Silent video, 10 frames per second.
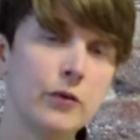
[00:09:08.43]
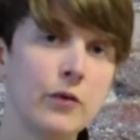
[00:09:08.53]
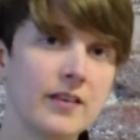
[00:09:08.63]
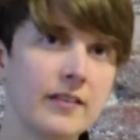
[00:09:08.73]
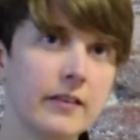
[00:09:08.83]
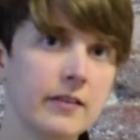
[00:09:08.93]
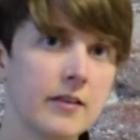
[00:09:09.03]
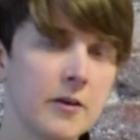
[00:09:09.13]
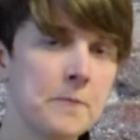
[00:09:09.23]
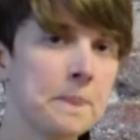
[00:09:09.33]
to the
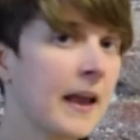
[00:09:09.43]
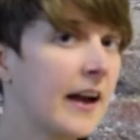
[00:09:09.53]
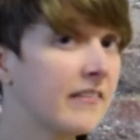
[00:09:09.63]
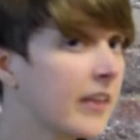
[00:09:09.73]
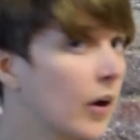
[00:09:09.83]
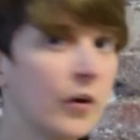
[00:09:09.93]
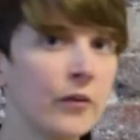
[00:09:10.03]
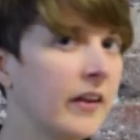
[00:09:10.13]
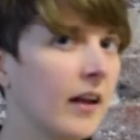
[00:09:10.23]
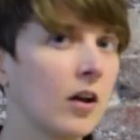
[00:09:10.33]
system, and if they're
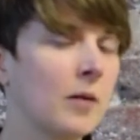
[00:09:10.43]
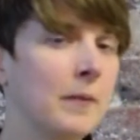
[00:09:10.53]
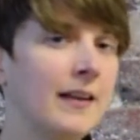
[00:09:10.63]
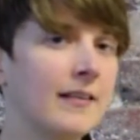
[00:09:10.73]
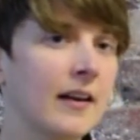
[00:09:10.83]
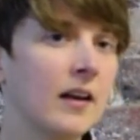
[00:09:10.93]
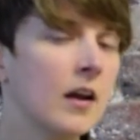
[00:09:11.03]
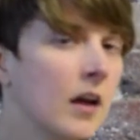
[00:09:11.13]
hungry, they'll come eat it.